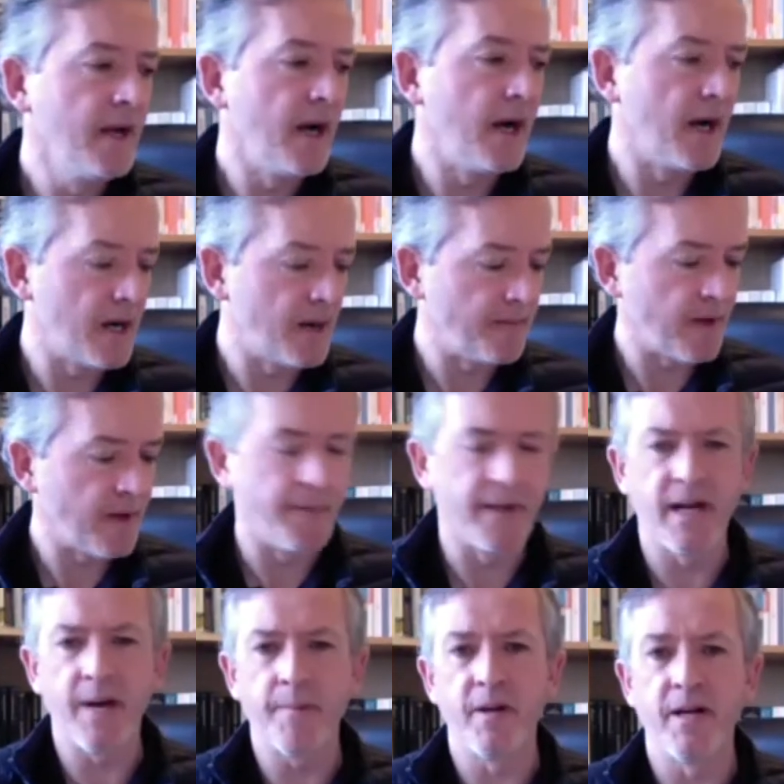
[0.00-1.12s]
Um, I mean,
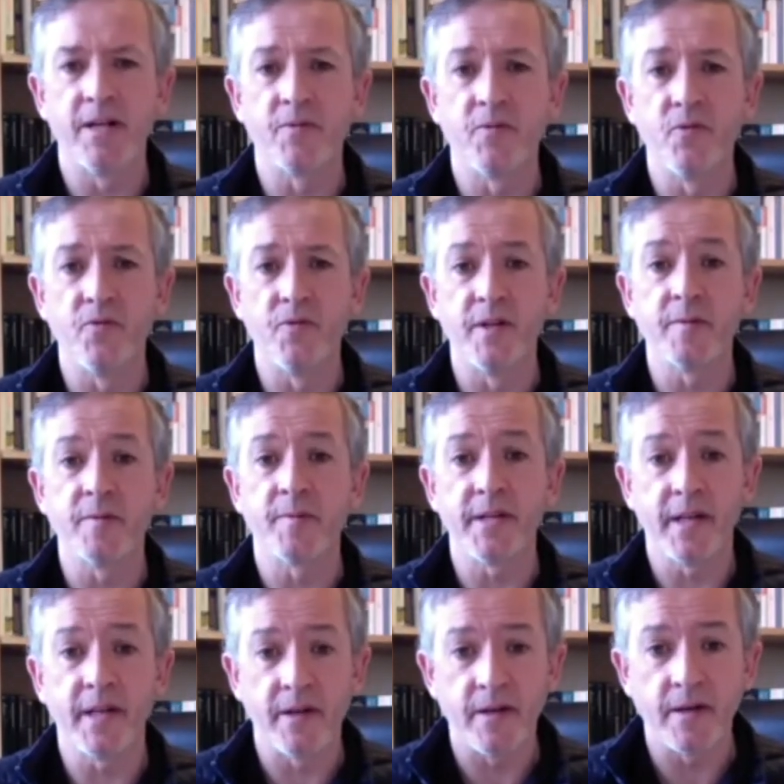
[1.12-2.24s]
that applies with all rhythms, but
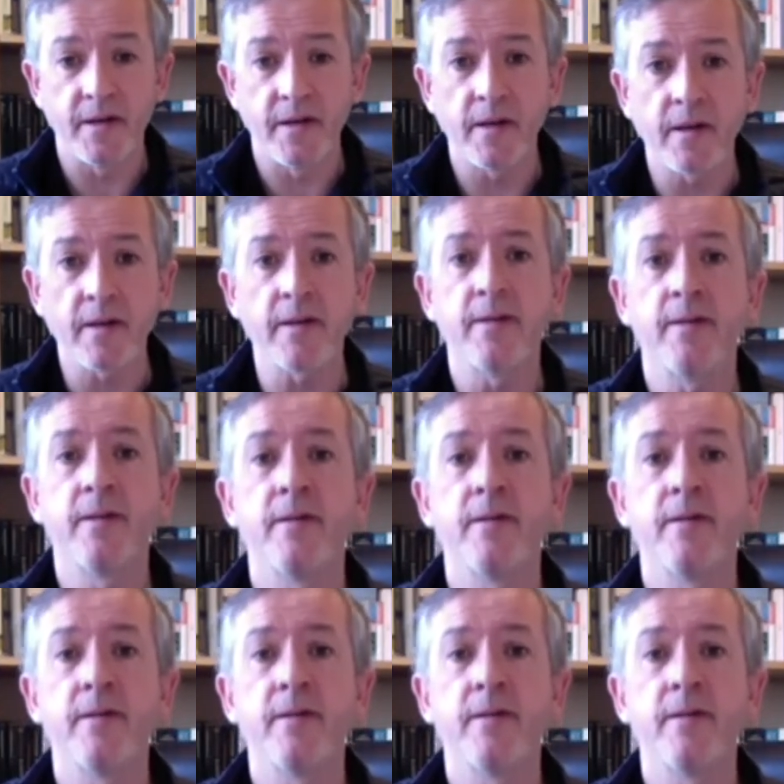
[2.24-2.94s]
you know